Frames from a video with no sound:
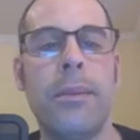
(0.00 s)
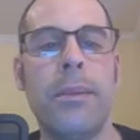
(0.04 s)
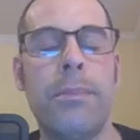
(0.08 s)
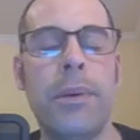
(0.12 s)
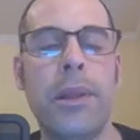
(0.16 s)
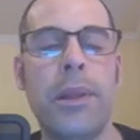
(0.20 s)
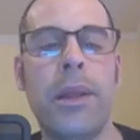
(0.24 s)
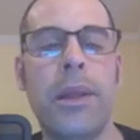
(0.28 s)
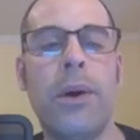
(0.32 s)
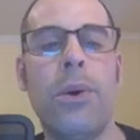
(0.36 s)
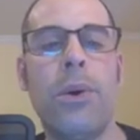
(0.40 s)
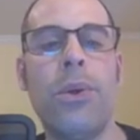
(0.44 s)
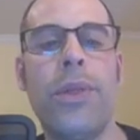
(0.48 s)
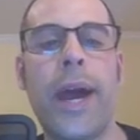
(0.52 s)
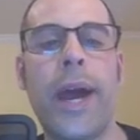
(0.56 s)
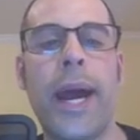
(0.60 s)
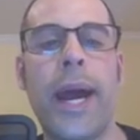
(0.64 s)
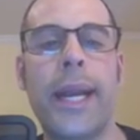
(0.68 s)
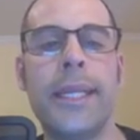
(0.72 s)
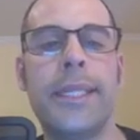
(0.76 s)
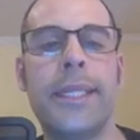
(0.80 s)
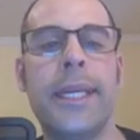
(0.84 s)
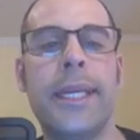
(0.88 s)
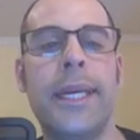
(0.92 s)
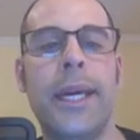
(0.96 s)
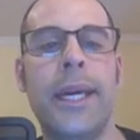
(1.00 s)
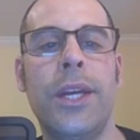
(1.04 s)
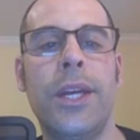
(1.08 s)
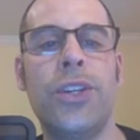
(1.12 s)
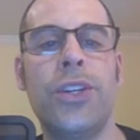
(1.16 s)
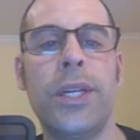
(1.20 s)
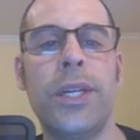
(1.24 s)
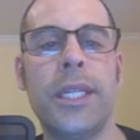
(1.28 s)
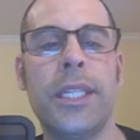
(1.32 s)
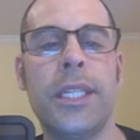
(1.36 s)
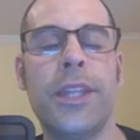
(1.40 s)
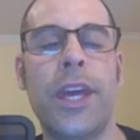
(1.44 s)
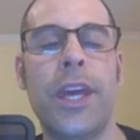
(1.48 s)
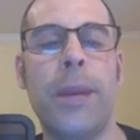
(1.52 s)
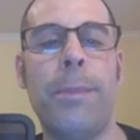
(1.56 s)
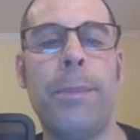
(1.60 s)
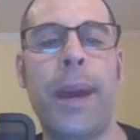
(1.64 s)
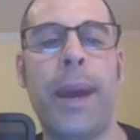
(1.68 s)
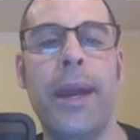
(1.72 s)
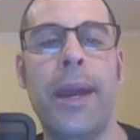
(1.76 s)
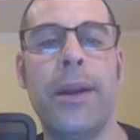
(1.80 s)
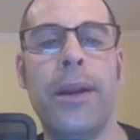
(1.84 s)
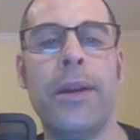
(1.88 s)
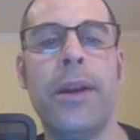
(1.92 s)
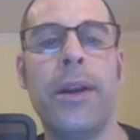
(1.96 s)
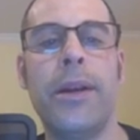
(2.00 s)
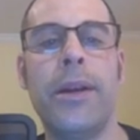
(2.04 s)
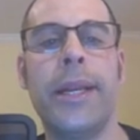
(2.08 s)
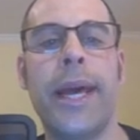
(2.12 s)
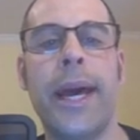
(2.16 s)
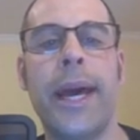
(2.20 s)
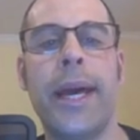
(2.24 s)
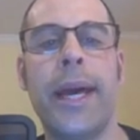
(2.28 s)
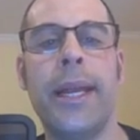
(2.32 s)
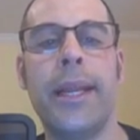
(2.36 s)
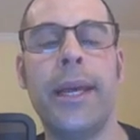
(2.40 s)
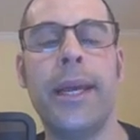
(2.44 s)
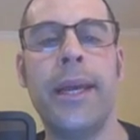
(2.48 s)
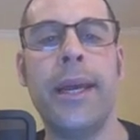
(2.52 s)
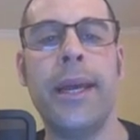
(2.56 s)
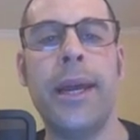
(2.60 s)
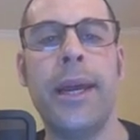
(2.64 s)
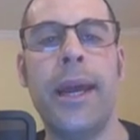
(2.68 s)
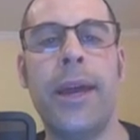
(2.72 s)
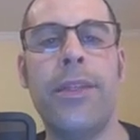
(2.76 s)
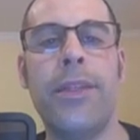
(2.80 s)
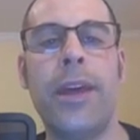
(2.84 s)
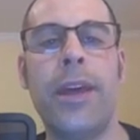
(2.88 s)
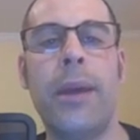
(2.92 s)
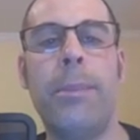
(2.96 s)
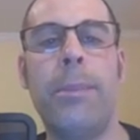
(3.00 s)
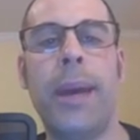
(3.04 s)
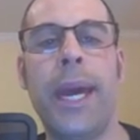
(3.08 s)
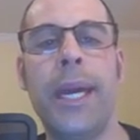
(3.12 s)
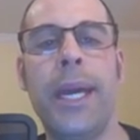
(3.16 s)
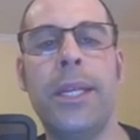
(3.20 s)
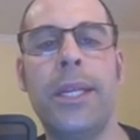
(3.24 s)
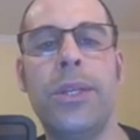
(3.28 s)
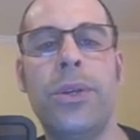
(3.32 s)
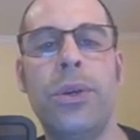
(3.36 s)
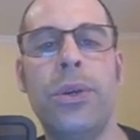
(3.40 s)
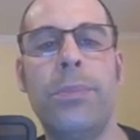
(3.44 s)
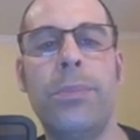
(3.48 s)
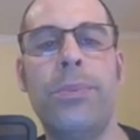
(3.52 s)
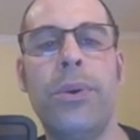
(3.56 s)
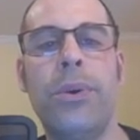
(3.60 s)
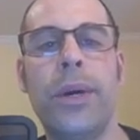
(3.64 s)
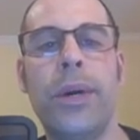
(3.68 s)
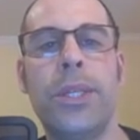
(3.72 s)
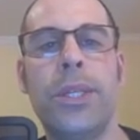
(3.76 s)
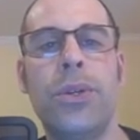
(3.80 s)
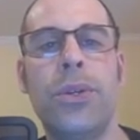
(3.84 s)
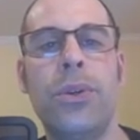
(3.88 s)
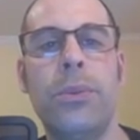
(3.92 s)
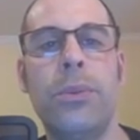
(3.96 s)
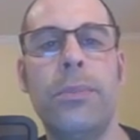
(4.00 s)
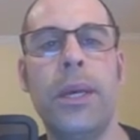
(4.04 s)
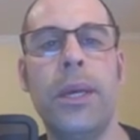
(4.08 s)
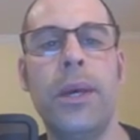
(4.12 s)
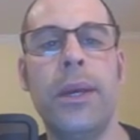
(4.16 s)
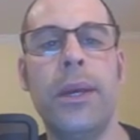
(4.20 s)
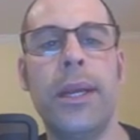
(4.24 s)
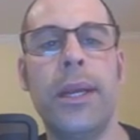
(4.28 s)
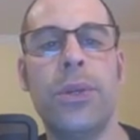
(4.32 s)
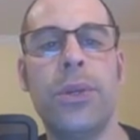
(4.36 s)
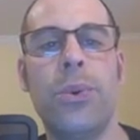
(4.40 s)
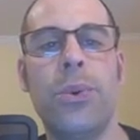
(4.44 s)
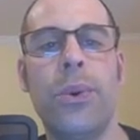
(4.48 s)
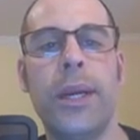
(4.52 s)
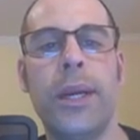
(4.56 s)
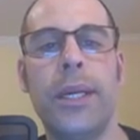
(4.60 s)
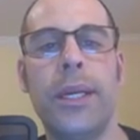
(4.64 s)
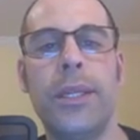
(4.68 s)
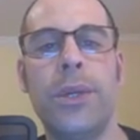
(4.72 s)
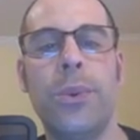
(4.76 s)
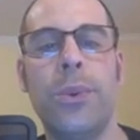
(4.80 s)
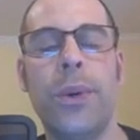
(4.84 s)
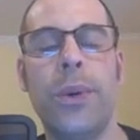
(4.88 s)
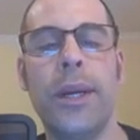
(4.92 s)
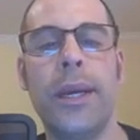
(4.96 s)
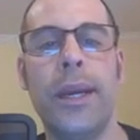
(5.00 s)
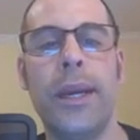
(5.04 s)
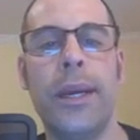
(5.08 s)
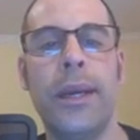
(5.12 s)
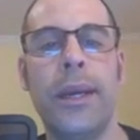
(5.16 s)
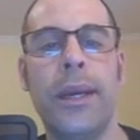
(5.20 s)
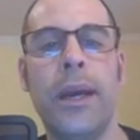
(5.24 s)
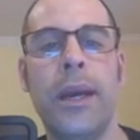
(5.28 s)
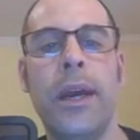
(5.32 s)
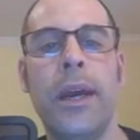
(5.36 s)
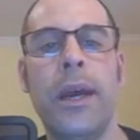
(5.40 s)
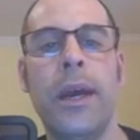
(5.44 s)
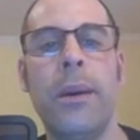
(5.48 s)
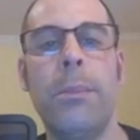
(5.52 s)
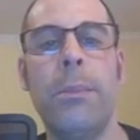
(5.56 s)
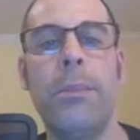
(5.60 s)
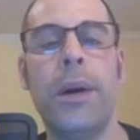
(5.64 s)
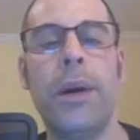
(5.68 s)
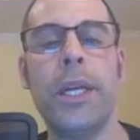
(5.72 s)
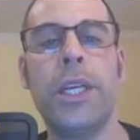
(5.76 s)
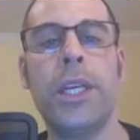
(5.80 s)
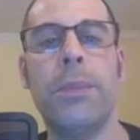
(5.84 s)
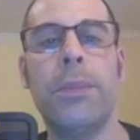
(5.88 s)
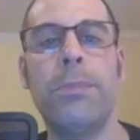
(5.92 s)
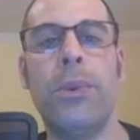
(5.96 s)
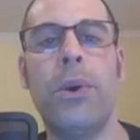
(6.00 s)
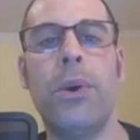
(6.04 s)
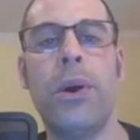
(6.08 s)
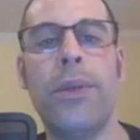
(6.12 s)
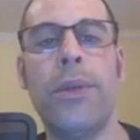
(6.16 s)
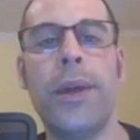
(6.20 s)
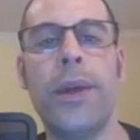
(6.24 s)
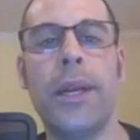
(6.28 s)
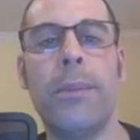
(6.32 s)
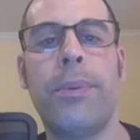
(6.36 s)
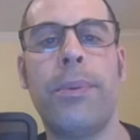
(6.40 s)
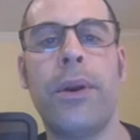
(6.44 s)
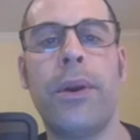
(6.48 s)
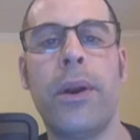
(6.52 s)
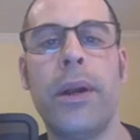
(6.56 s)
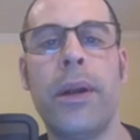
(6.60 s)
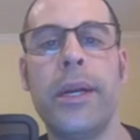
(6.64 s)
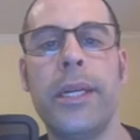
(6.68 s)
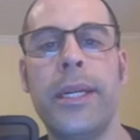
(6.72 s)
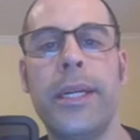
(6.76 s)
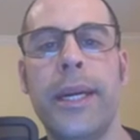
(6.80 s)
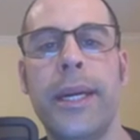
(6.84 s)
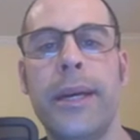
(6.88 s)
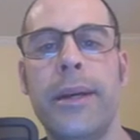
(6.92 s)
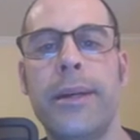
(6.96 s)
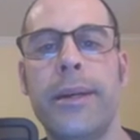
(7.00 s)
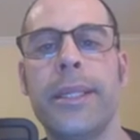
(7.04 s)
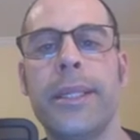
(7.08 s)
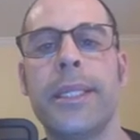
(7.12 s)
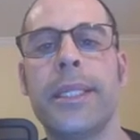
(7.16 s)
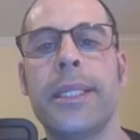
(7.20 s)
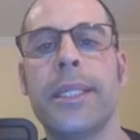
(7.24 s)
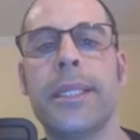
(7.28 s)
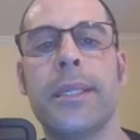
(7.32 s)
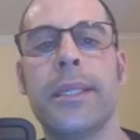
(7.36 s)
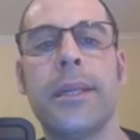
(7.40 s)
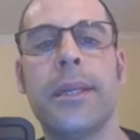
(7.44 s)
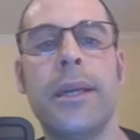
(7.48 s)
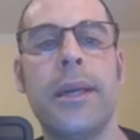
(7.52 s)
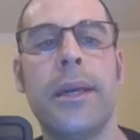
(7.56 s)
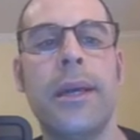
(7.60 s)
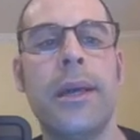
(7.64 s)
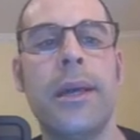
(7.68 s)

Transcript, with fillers: Below that is the interest they pay on their debt, and they paid 2.2 million in 2020, much more than the prior years.